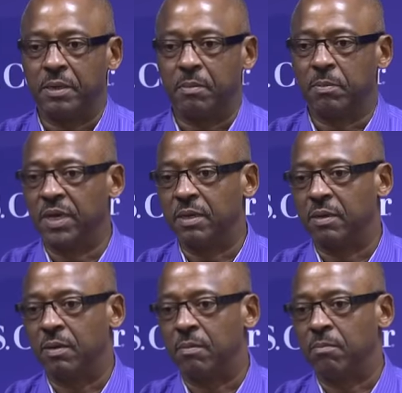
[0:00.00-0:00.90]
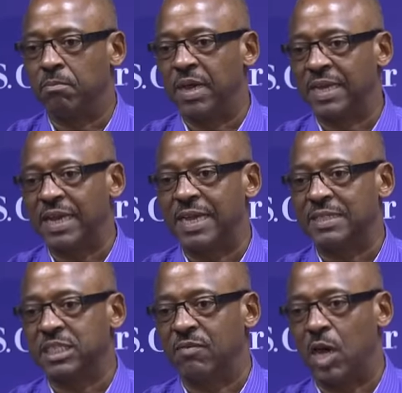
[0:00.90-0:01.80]
but my
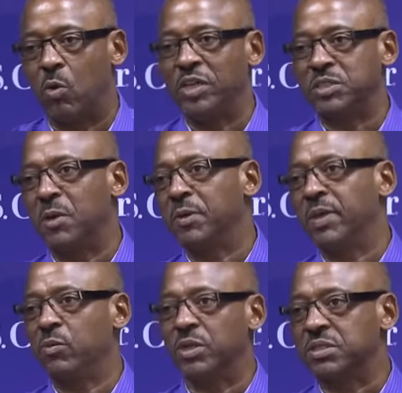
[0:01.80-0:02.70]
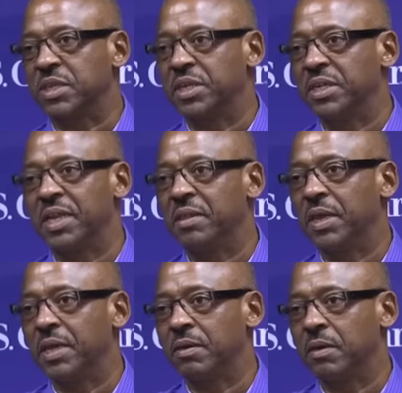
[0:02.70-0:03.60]
guys have always come to me once they get
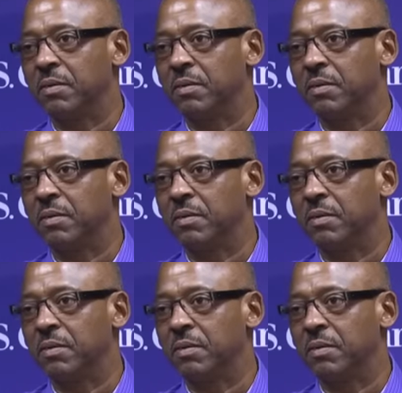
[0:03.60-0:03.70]
anything.